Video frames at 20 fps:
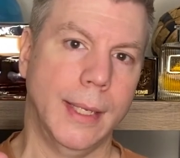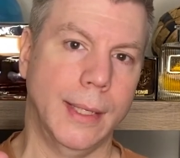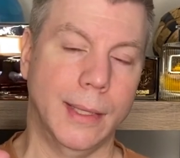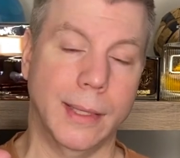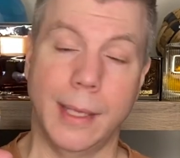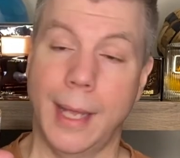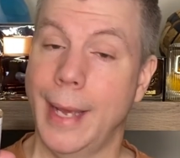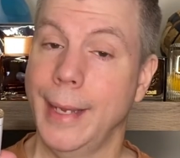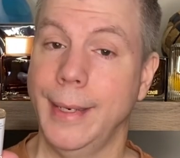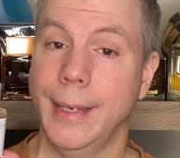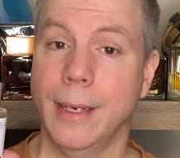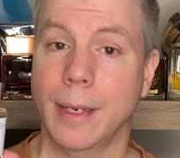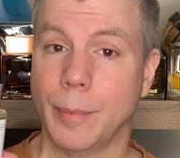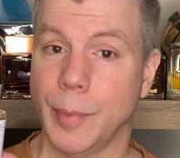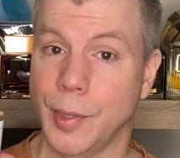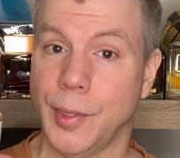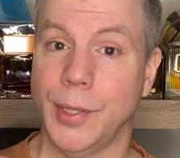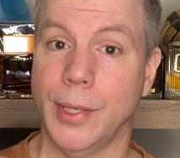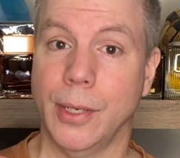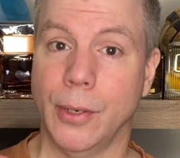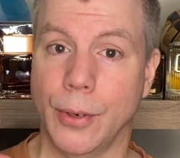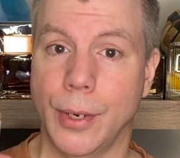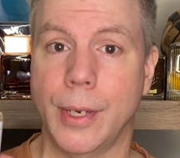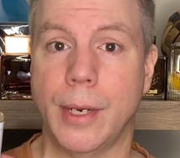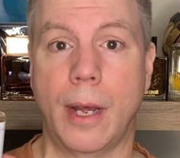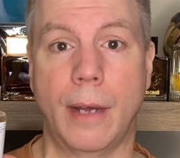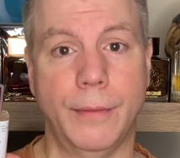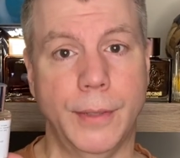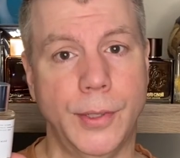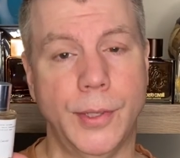He's lighting up a
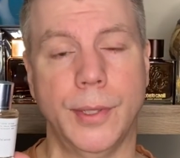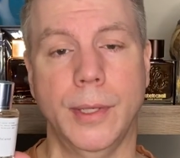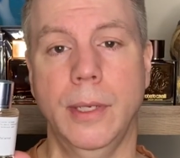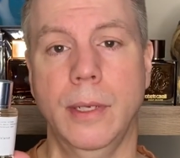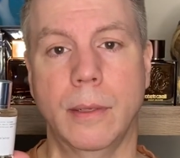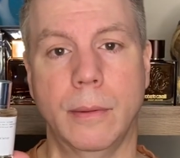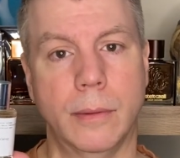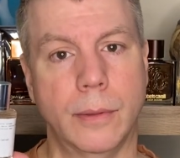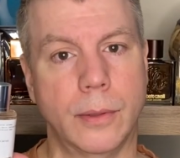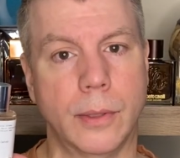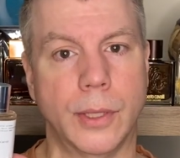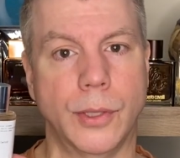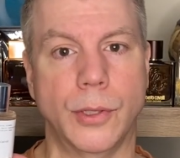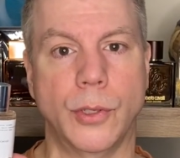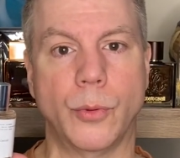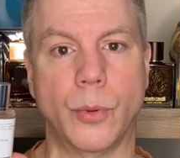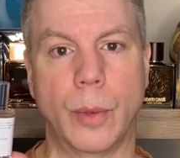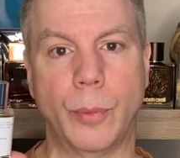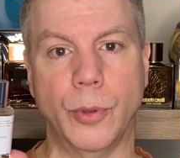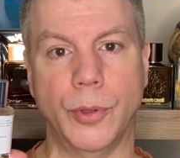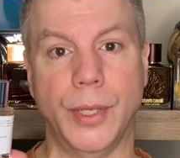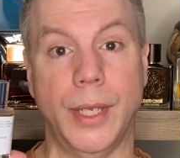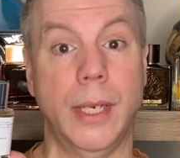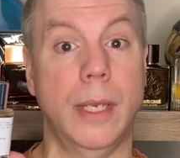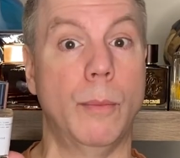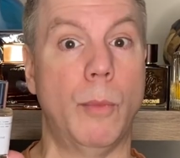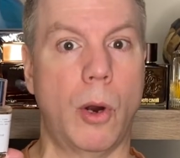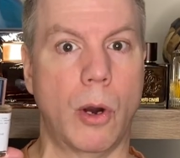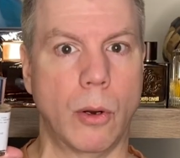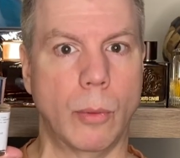cigarette, obviously, because it's
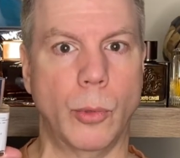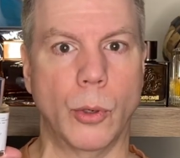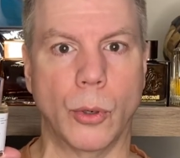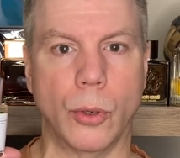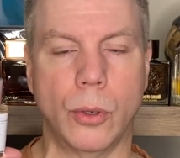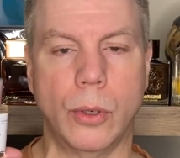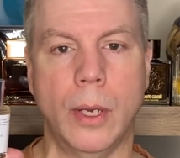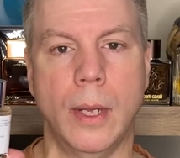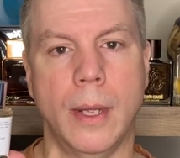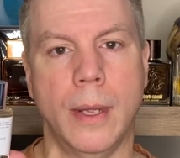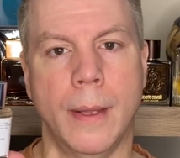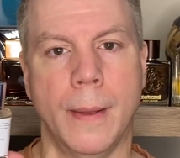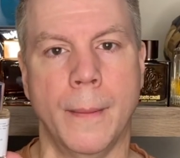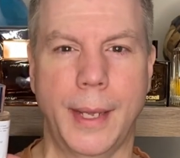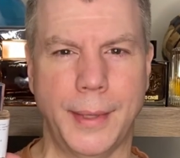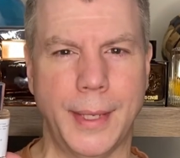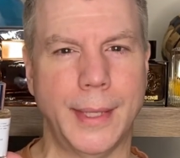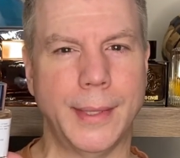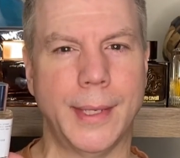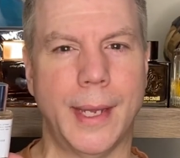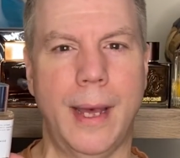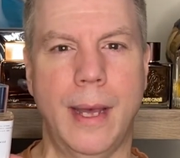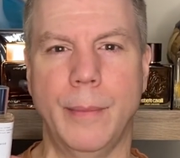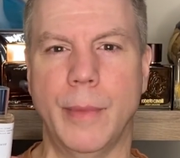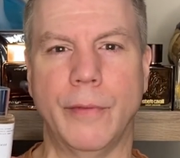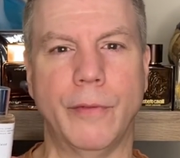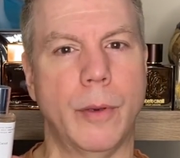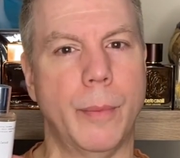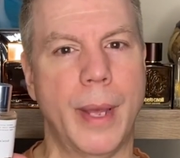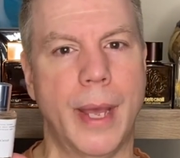representing Marlboro. At that
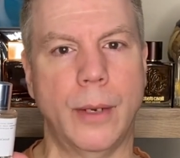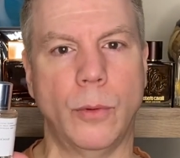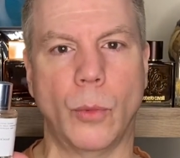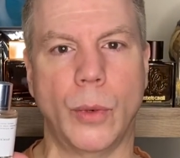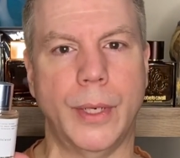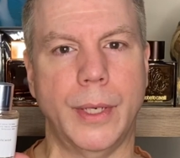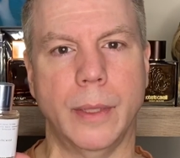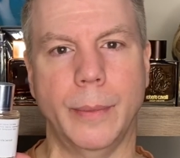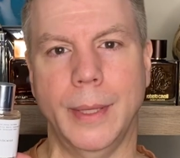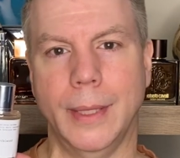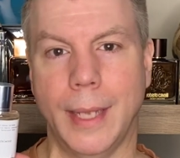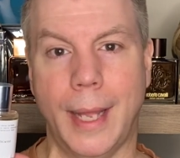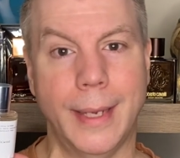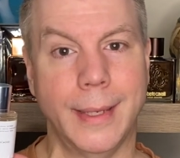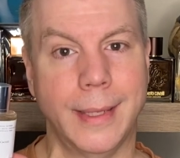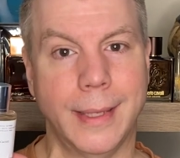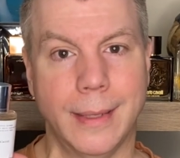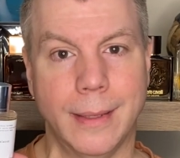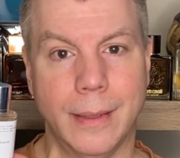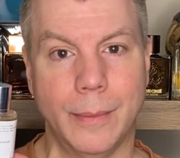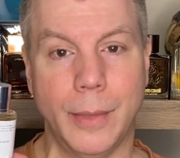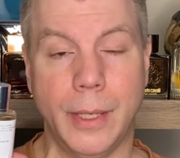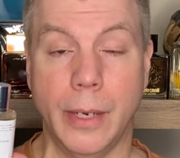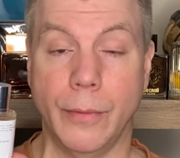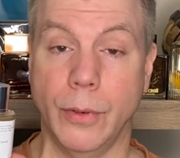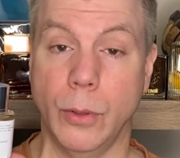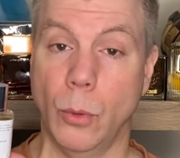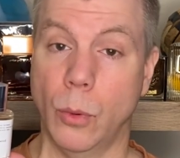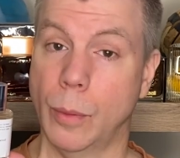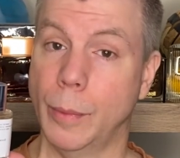time, every man wanted to be like him and
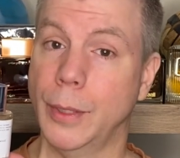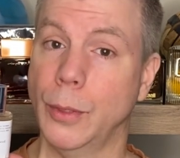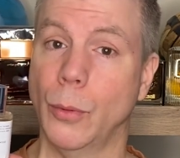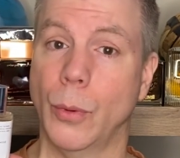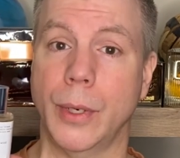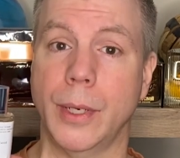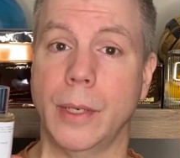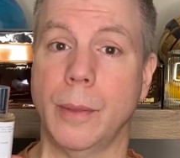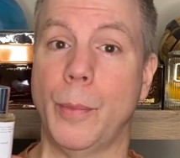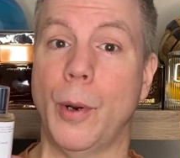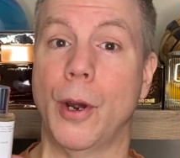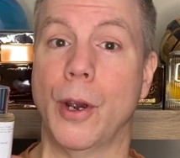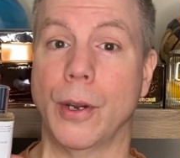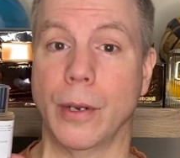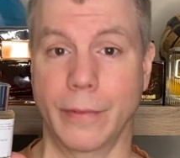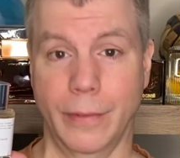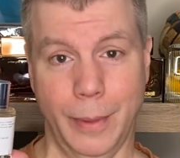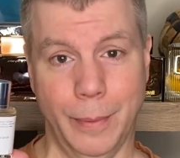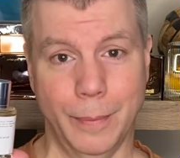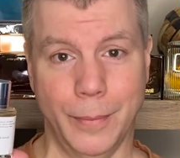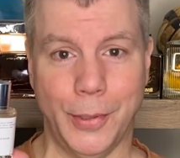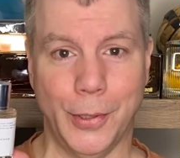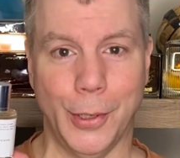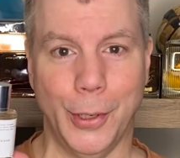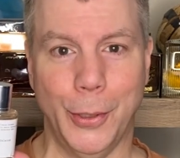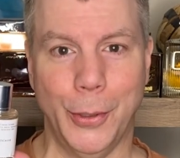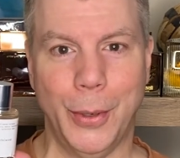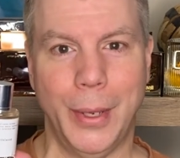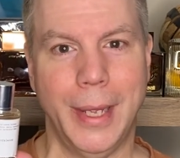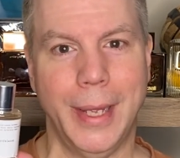every woman wanted a part of him.
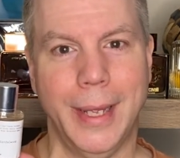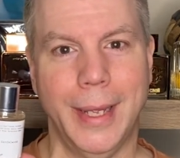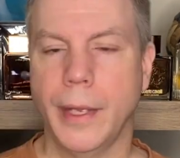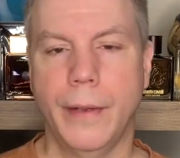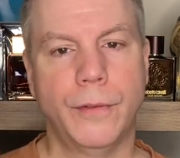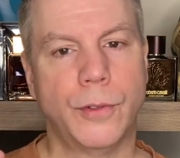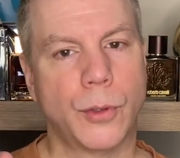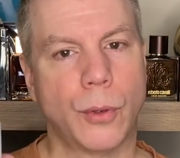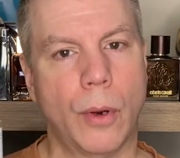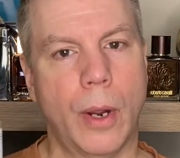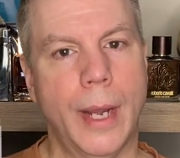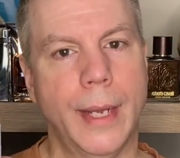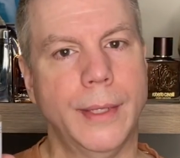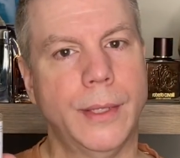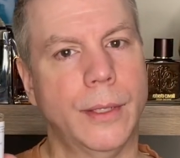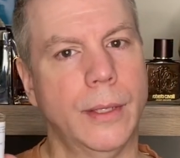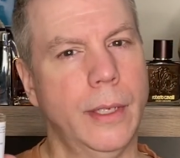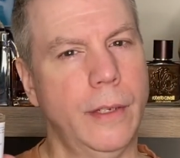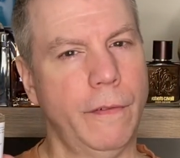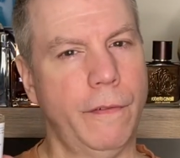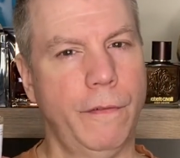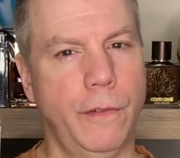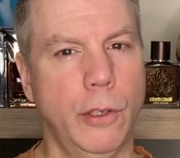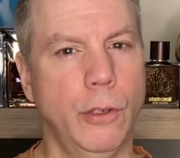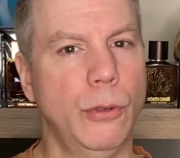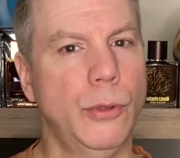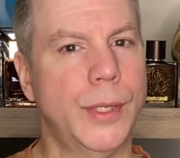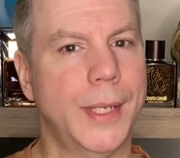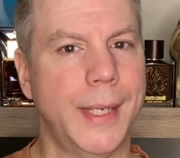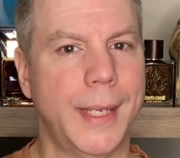So what they've tried to
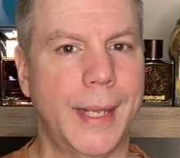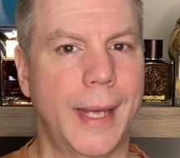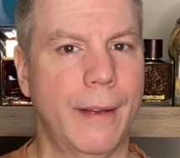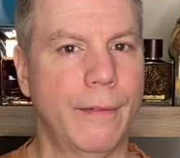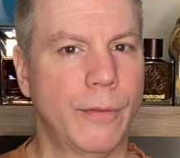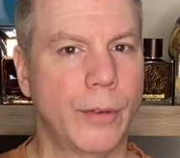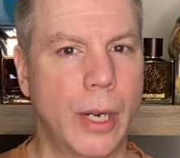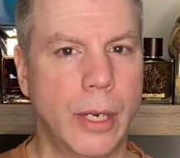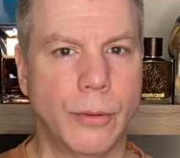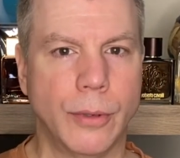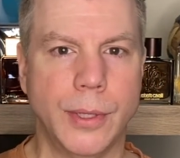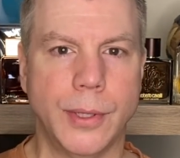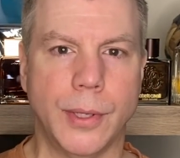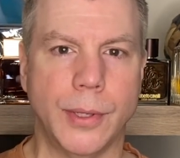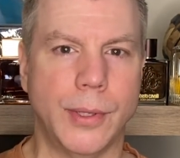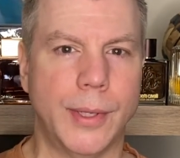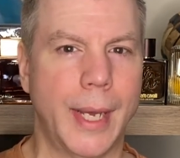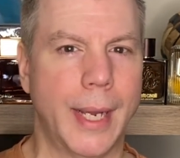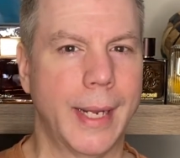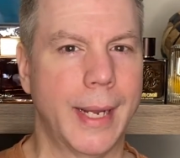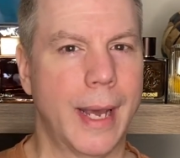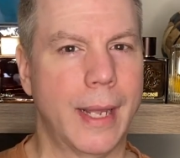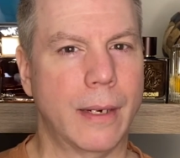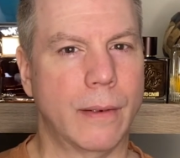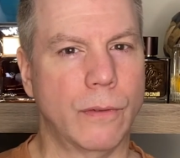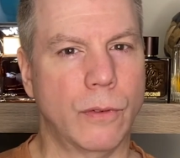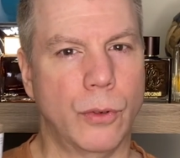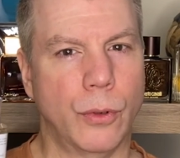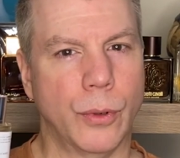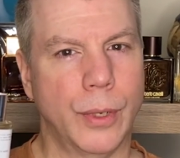infuse into that fragrance is that kind
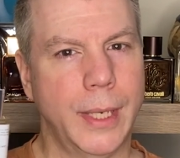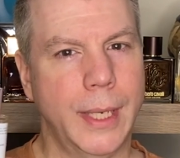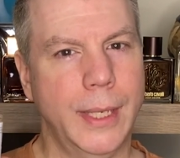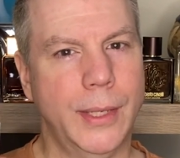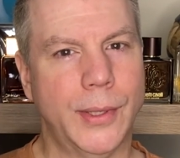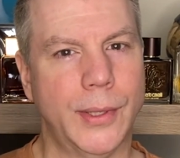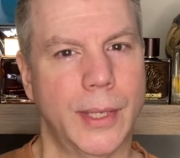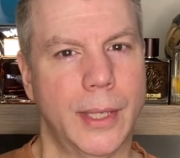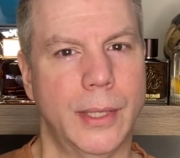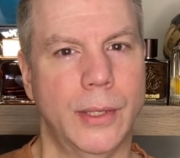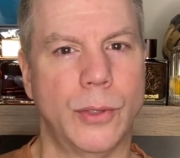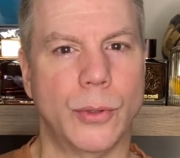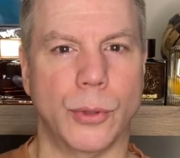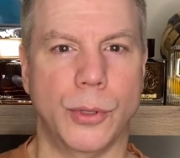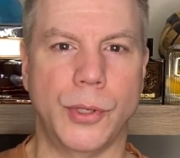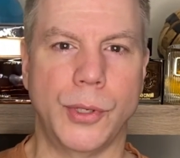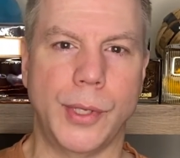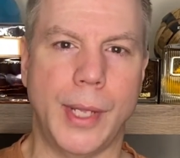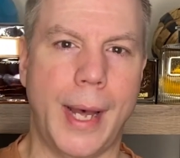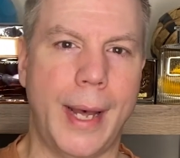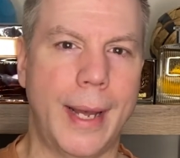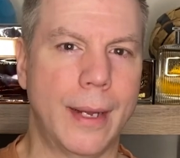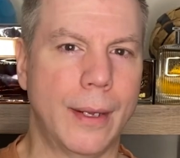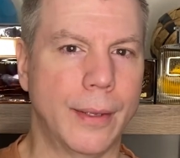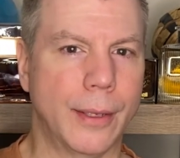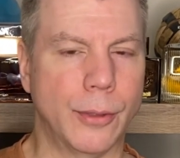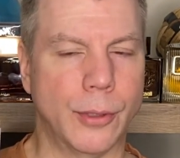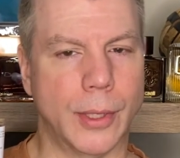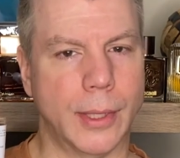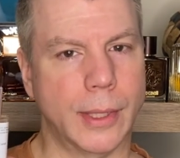of gritty sense or
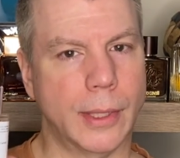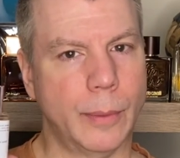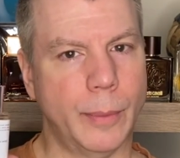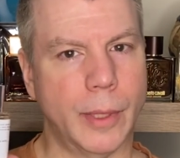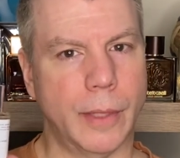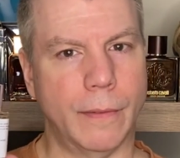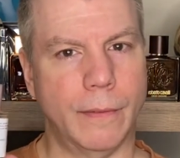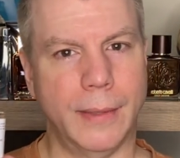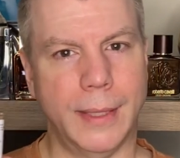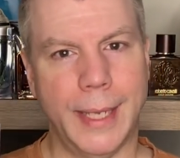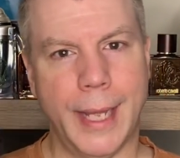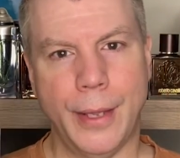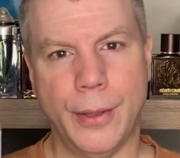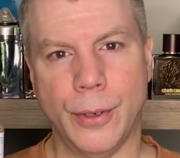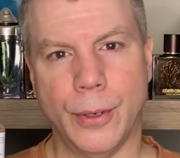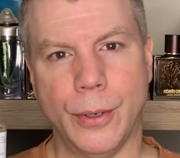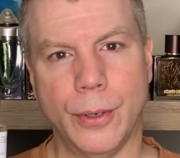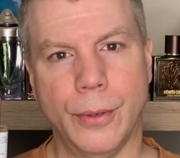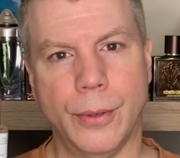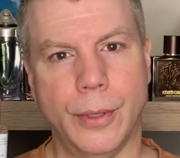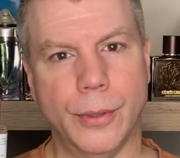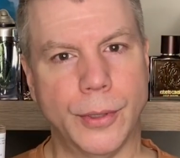style. There's a little bit of leather.